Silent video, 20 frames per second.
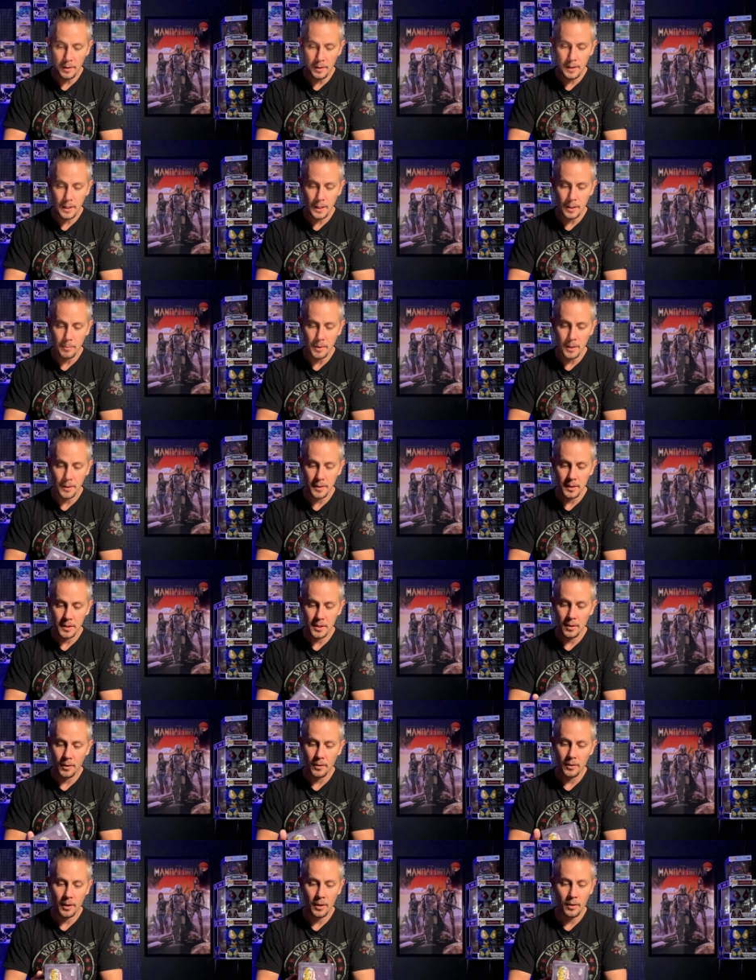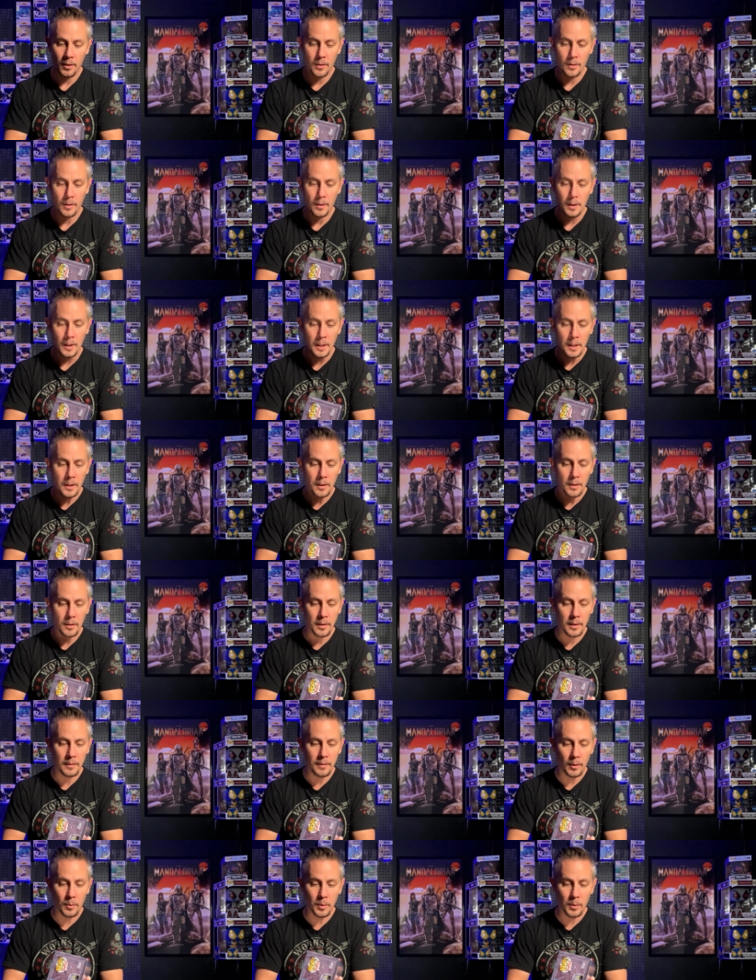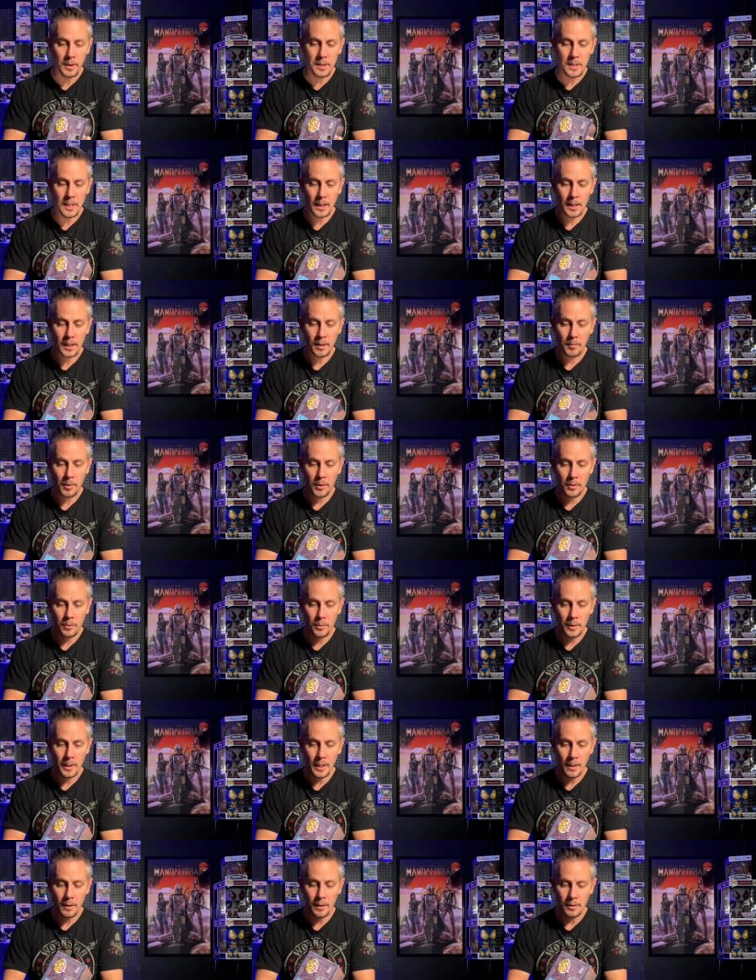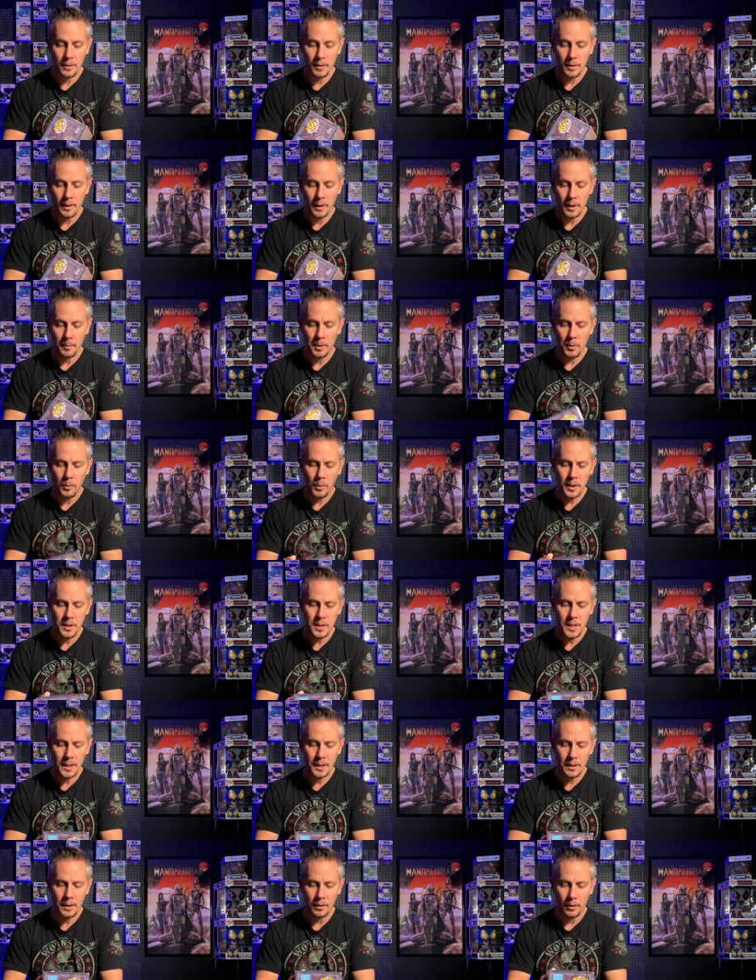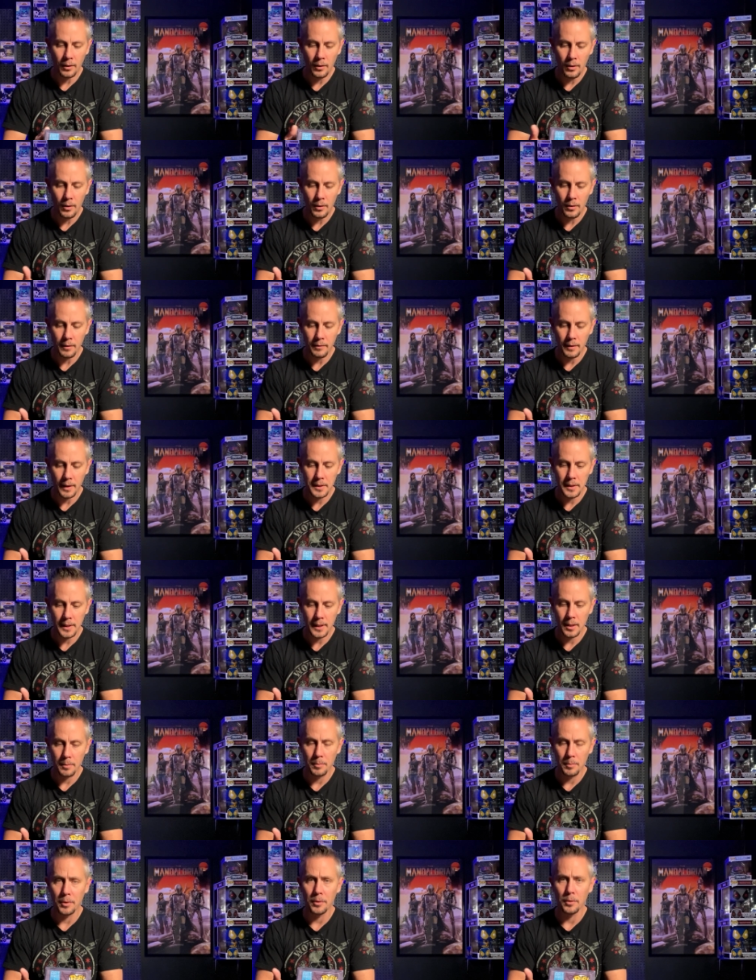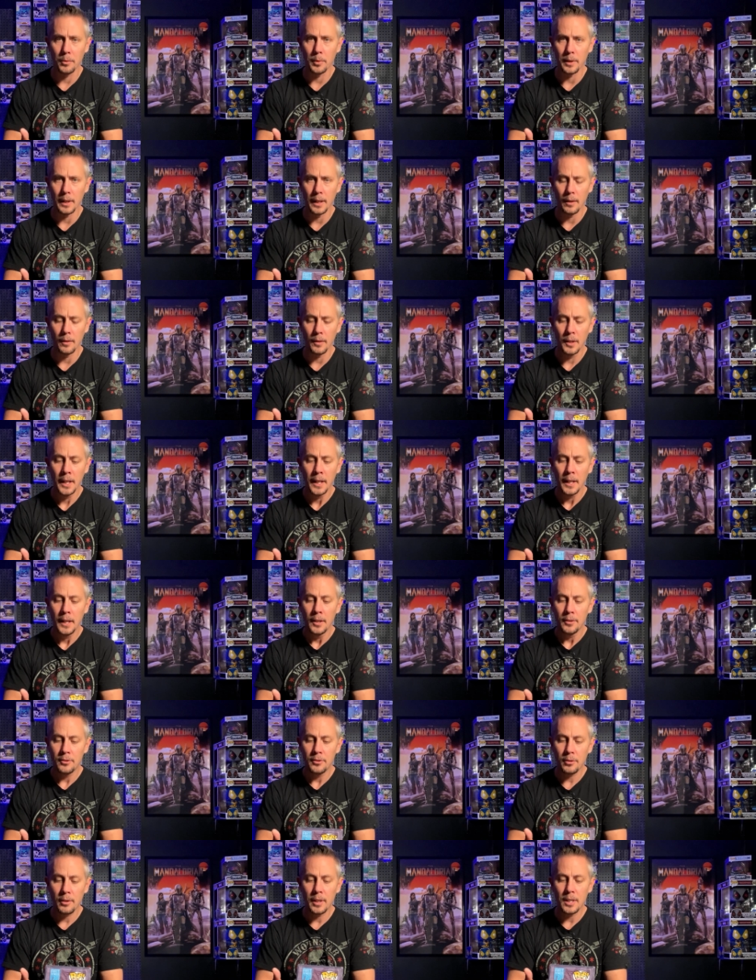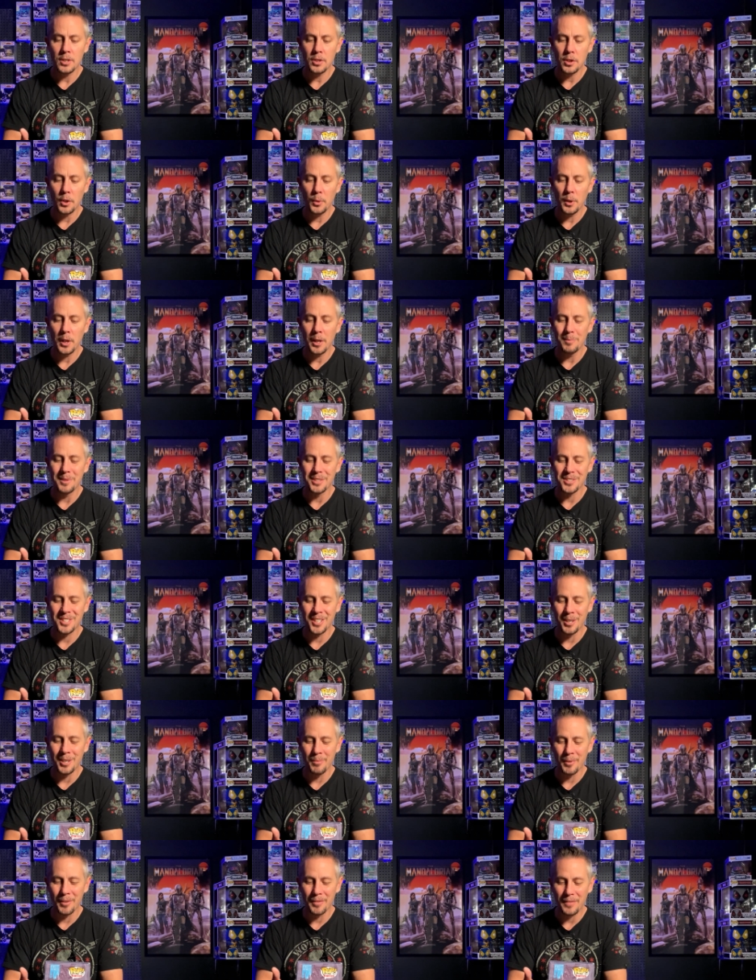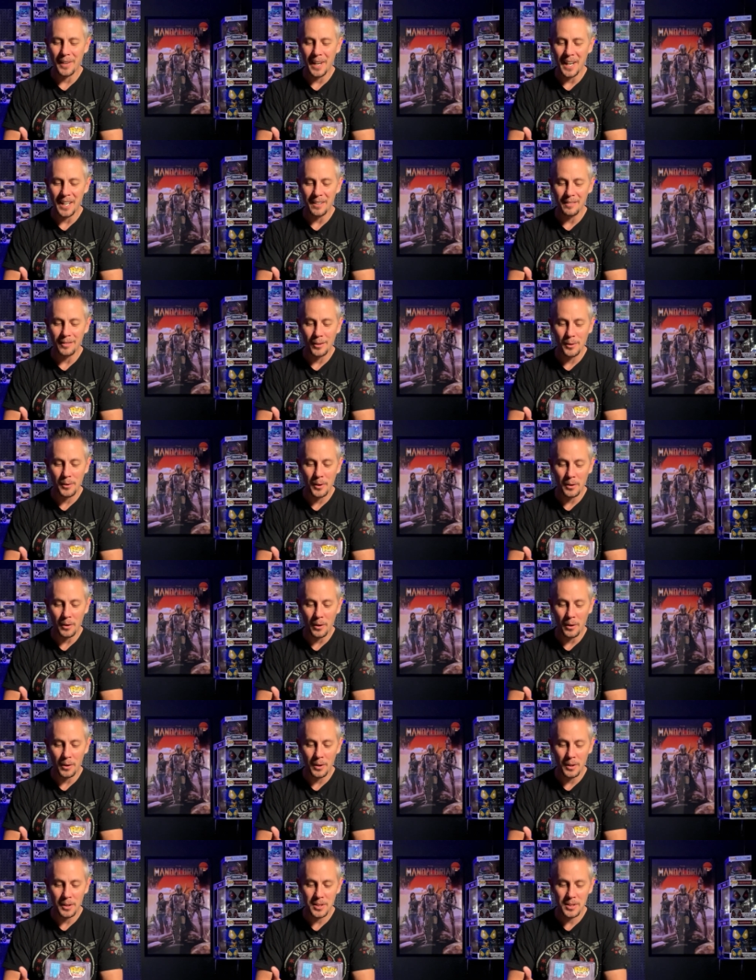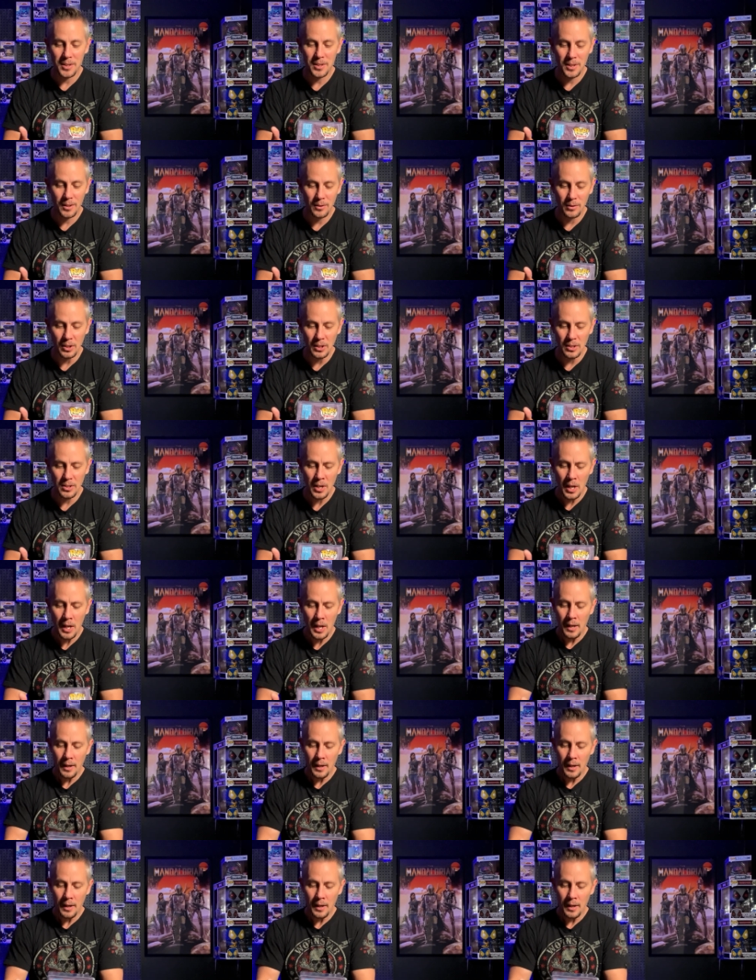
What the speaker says: to think about this long and hard on if I want to take him all the way out or not. I mean, what is it going to hurt if I take him all the way out? So they show him as number 5 on the artist series.